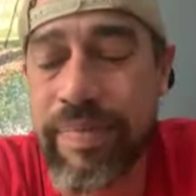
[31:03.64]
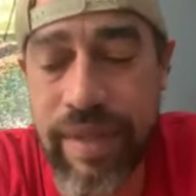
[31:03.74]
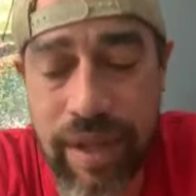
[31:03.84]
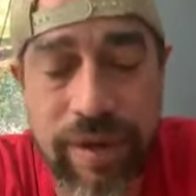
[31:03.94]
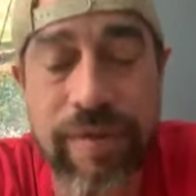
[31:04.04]

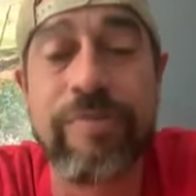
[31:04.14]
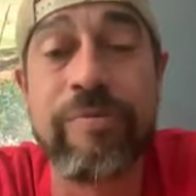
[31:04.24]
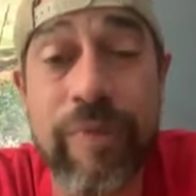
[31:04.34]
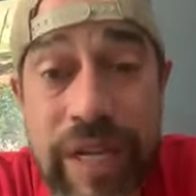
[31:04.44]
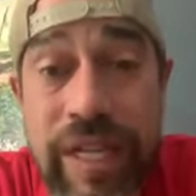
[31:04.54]
They're
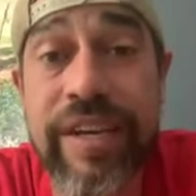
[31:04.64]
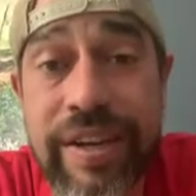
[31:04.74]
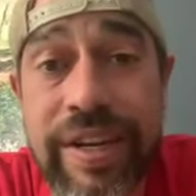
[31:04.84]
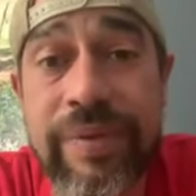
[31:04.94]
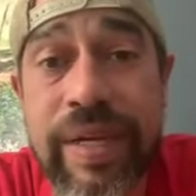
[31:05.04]
really
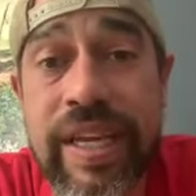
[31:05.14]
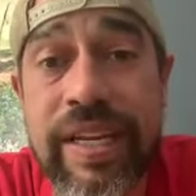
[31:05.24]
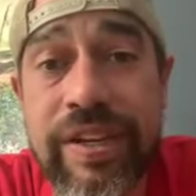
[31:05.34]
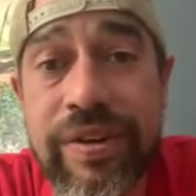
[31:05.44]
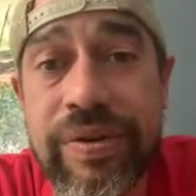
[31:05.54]
good at what they
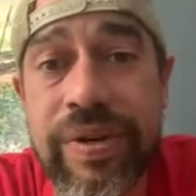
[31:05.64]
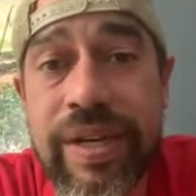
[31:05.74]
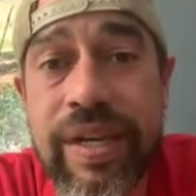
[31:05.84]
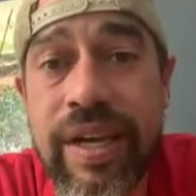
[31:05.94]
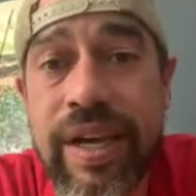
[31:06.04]
do,
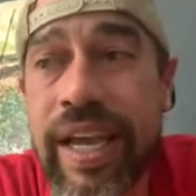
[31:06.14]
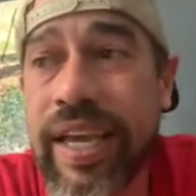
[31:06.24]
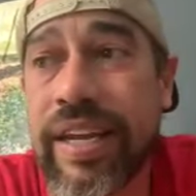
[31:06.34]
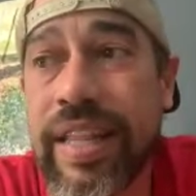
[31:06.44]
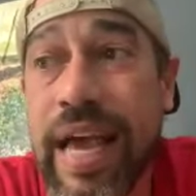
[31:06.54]

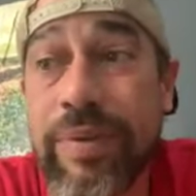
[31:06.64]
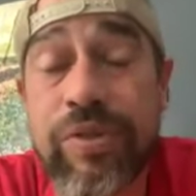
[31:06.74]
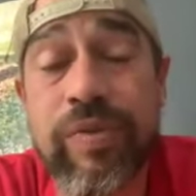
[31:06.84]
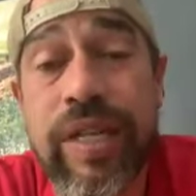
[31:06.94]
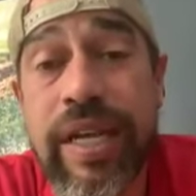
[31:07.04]
and that
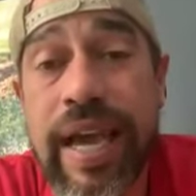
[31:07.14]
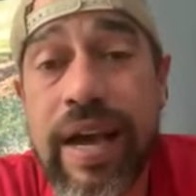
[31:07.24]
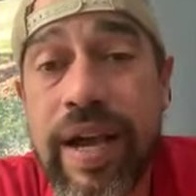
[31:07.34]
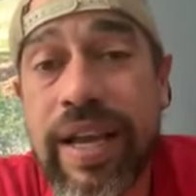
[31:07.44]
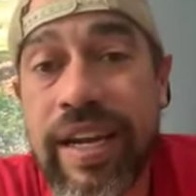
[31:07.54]
was really
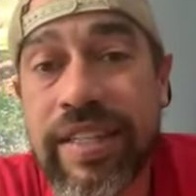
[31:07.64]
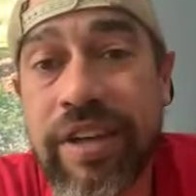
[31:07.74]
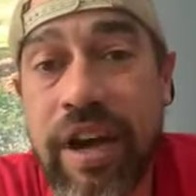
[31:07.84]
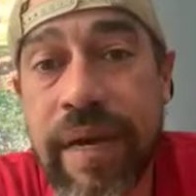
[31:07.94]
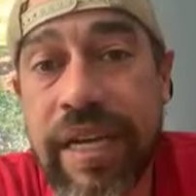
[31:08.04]
how I kind of
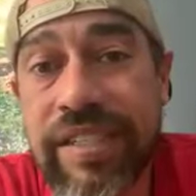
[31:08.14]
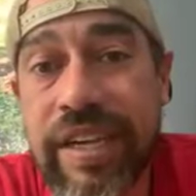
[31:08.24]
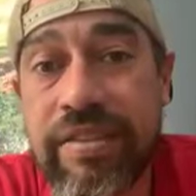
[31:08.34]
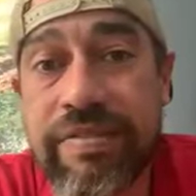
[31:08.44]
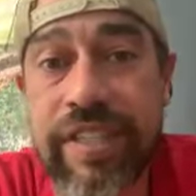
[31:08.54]
taught
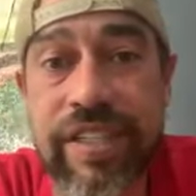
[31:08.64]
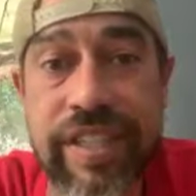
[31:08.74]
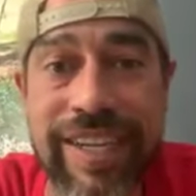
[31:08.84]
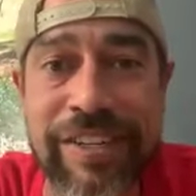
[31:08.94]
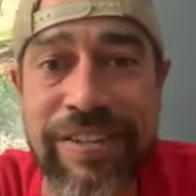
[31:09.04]
myself to
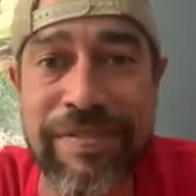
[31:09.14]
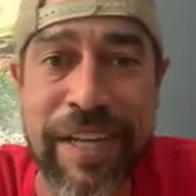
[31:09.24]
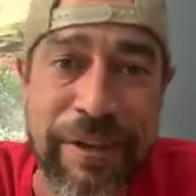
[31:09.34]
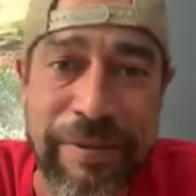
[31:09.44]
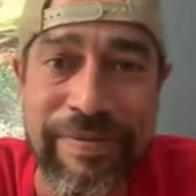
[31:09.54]
teach,
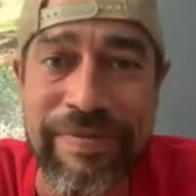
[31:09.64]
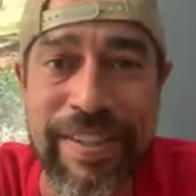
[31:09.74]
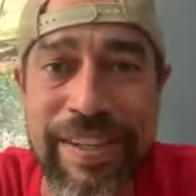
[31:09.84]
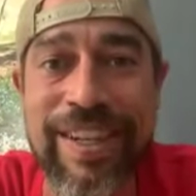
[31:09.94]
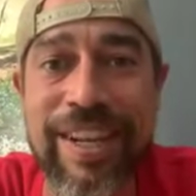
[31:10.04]

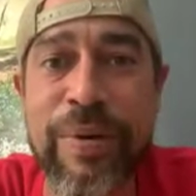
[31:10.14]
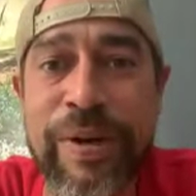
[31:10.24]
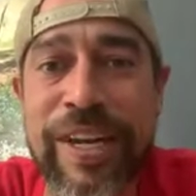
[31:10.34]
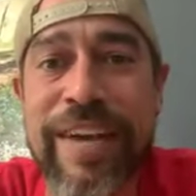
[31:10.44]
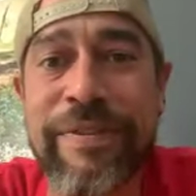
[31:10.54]

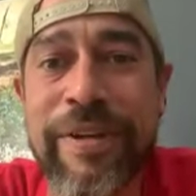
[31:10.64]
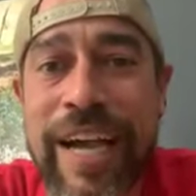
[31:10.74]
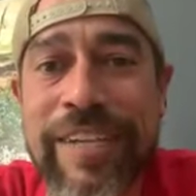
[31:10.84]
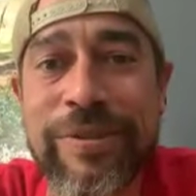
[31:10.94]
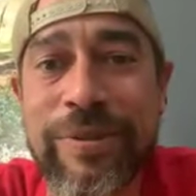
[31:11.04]
lower level
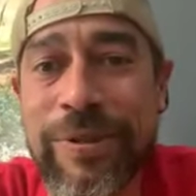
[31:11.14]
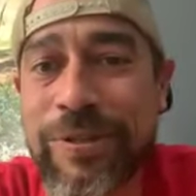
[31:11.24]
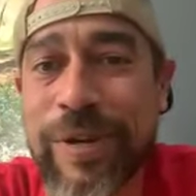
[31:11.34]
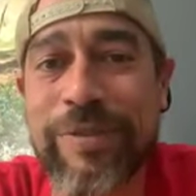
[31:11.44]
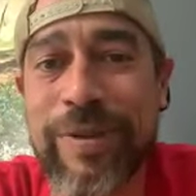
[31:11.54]
high school
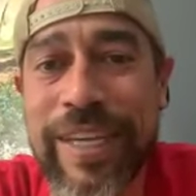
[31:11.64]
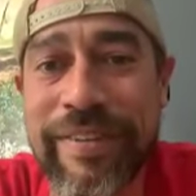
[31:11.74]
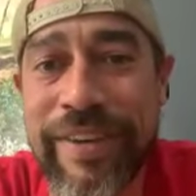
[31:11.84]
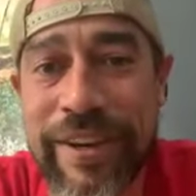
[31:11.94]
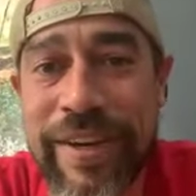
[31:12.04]
stress
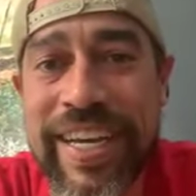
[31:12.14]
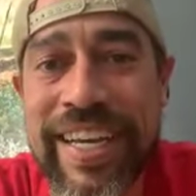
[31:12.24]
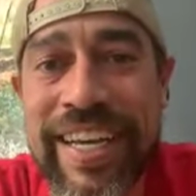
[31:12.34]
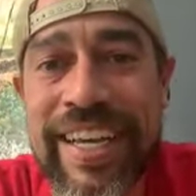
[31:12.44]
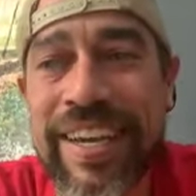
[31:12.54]
relief yoga.
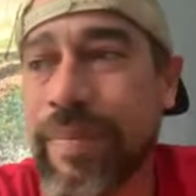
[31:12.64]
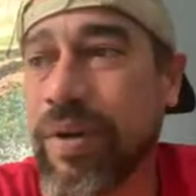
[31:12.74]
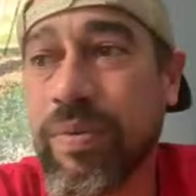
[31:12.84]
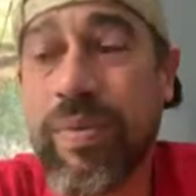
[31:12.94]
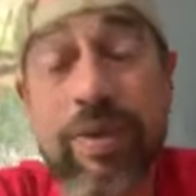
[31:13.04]

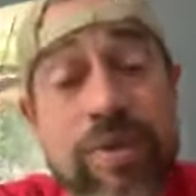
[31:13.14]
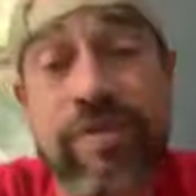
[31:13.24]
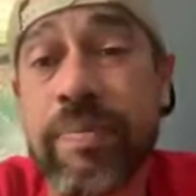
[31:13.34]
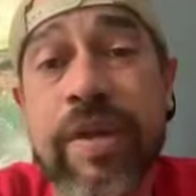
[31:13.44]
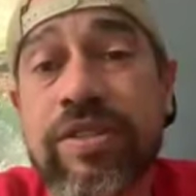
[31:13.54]
But it was
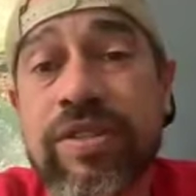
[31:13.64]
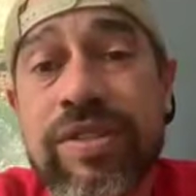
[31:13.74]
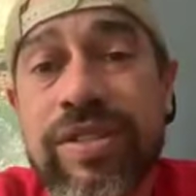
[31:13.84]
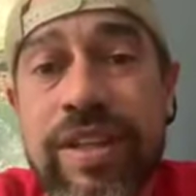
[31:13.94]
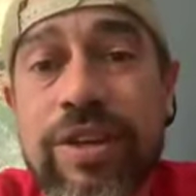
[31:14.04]
from
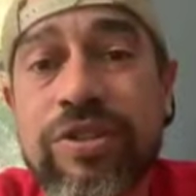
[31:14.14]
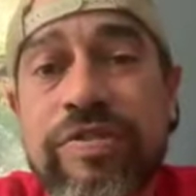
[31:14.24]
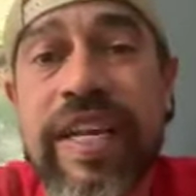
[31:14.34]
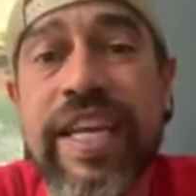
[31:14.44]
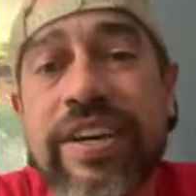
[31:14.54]
those
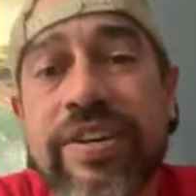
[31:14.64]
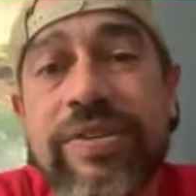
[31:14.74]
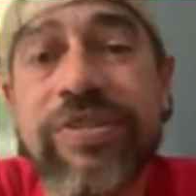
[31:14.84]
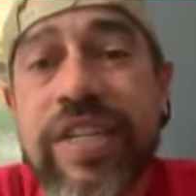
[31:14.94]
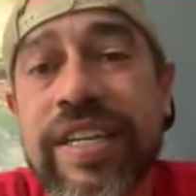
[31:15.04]
videos.